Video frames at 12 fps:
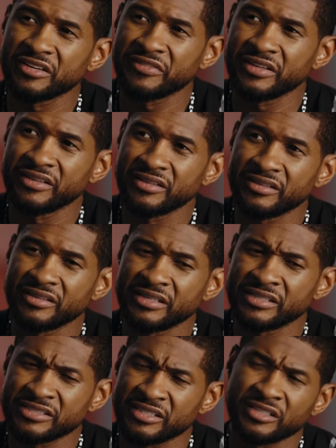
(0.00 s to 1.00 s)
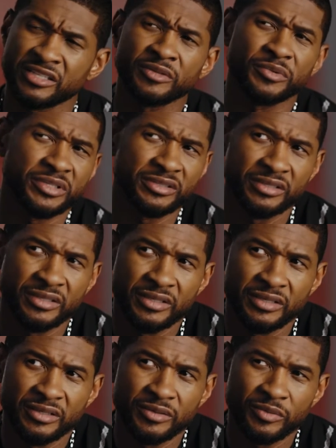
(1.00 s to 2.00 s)
of it is a good one.
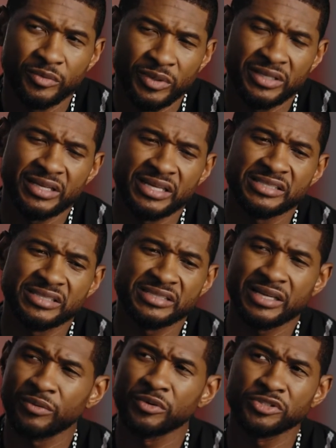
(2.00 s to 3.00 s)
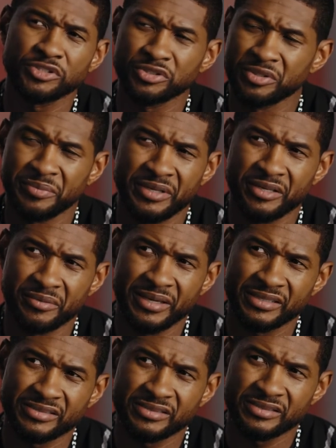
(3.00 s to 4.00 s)
One that says, I want you to be your
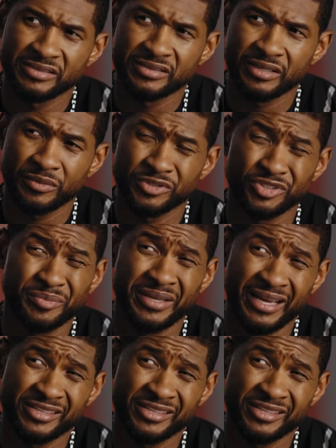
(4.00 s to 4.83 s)
best. I want you to be